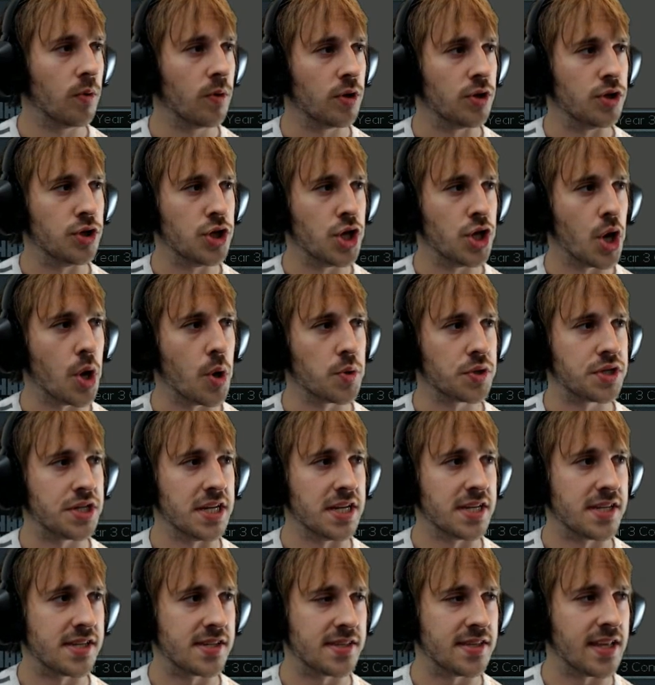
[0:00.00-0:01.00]

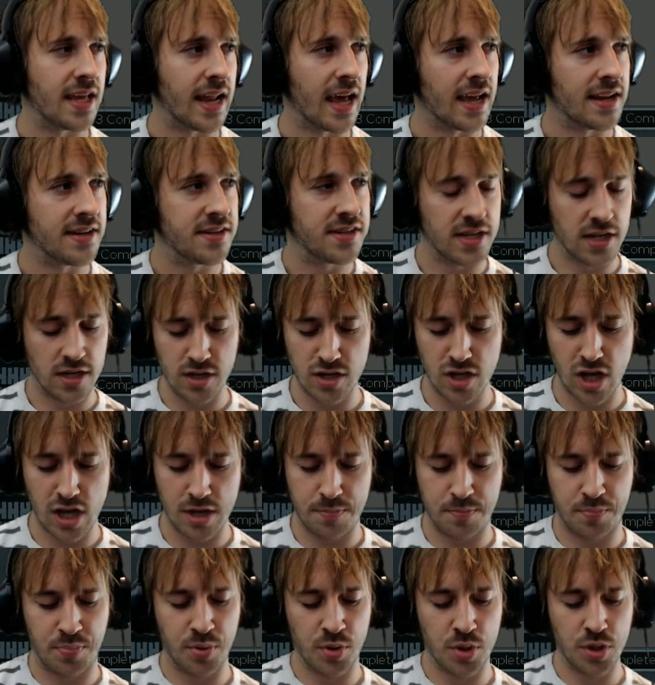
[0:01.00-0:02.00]
notice that I did
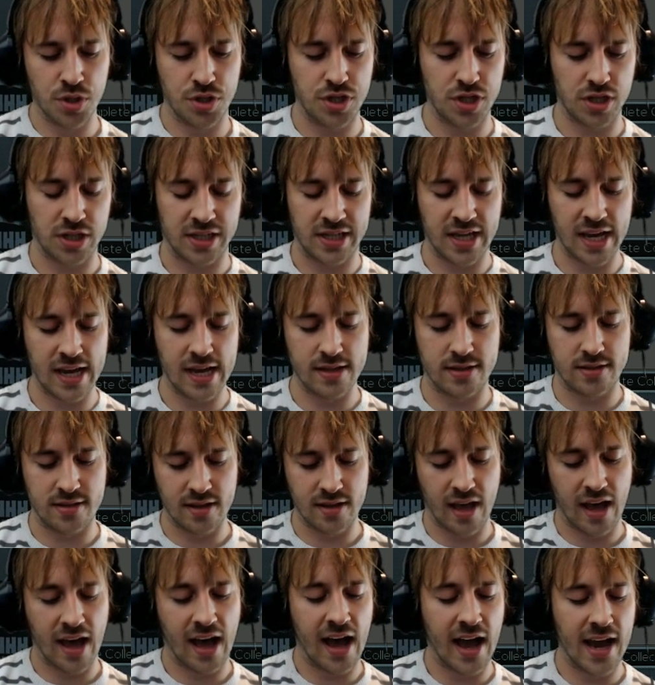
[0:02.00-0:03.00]
not put get
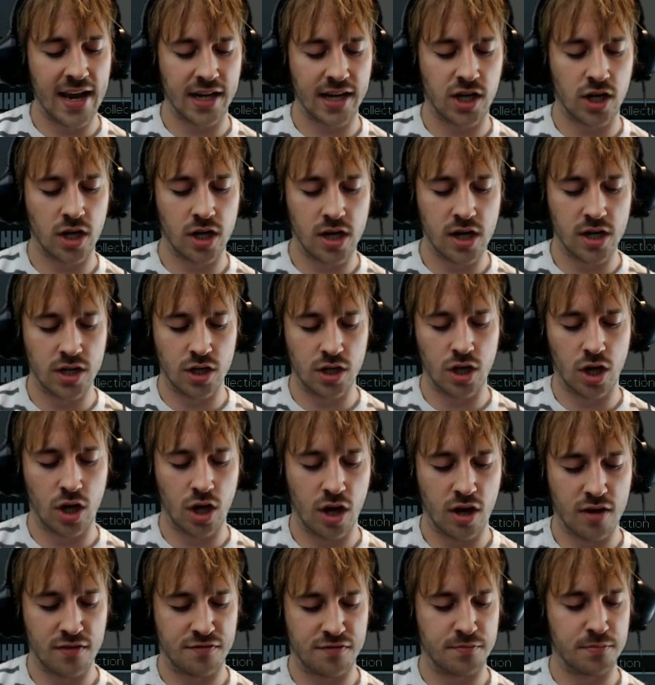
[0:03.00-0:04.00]
icon
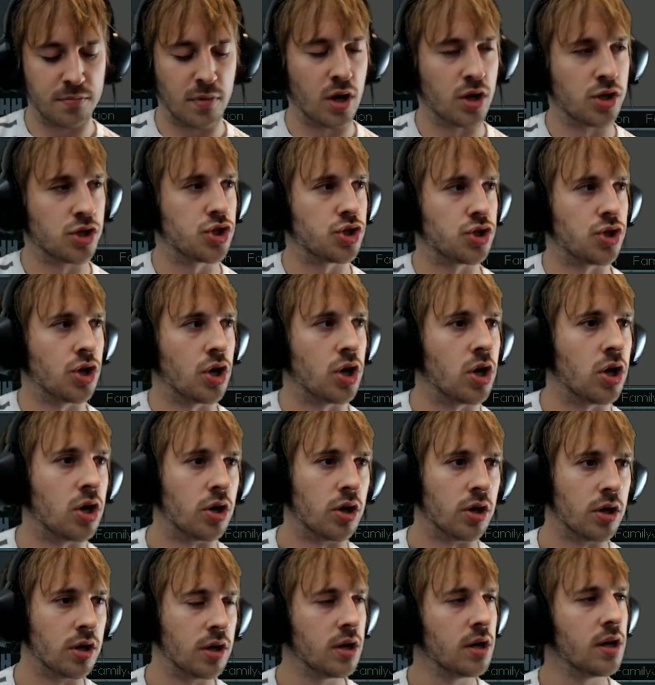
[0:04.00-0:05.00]
of
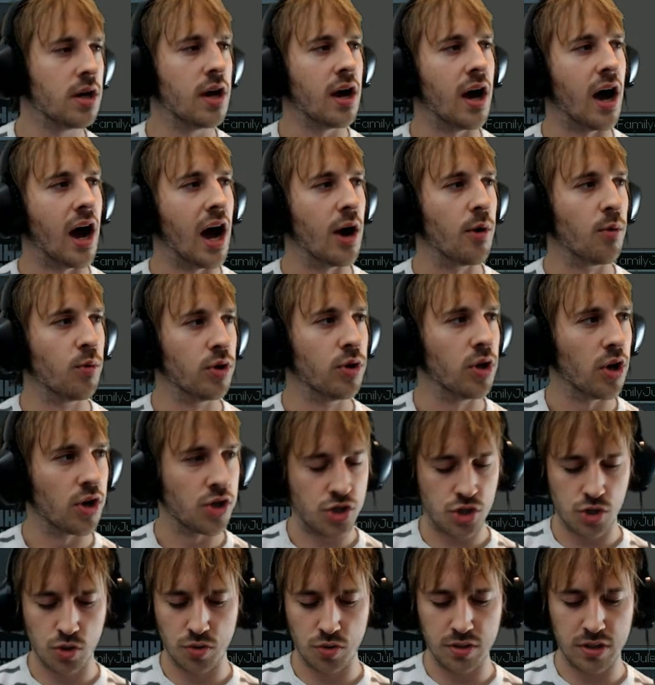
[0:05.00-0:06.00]
monster. I will
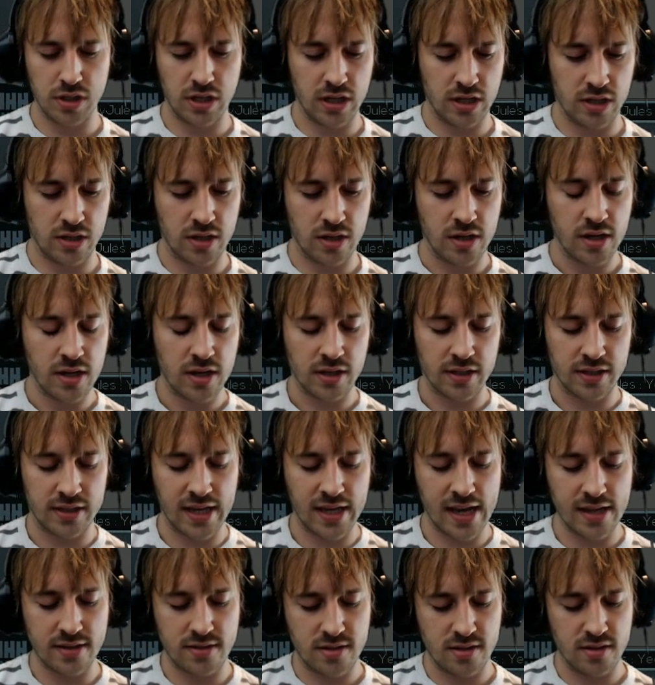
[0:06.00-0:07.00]
also need
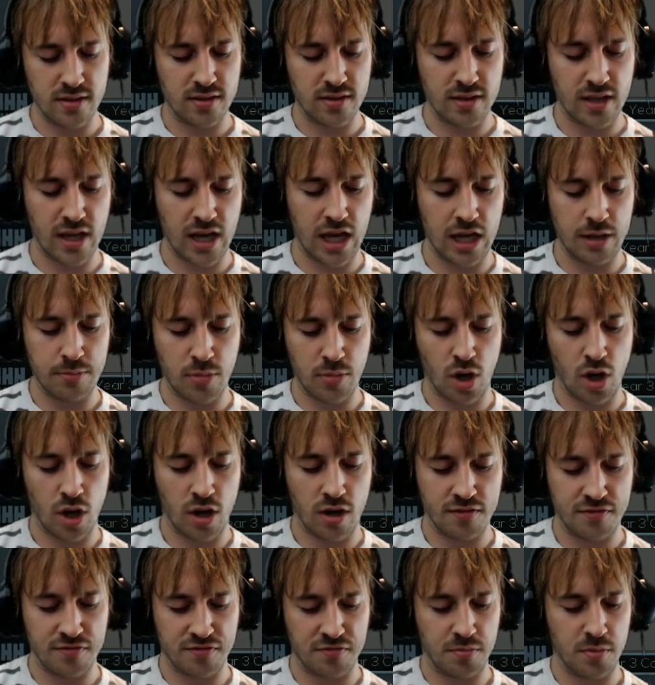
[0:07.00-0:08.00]
get name
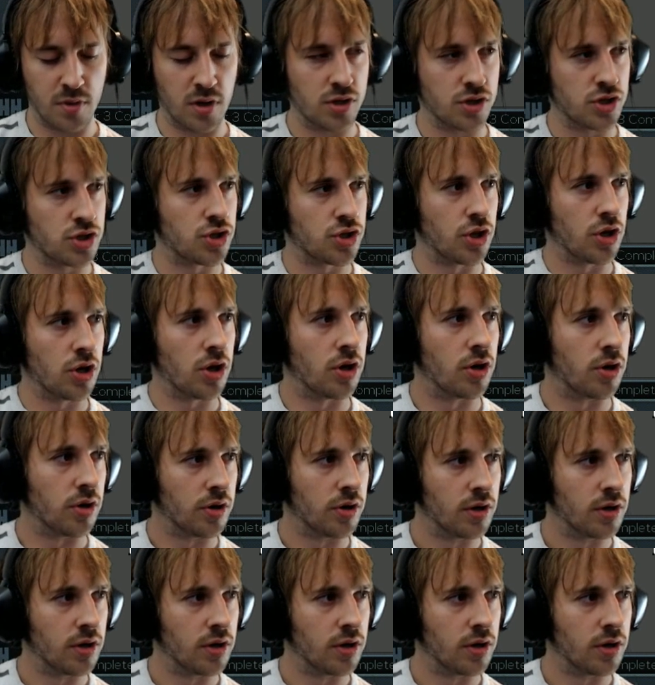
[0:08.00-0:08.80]
of monster.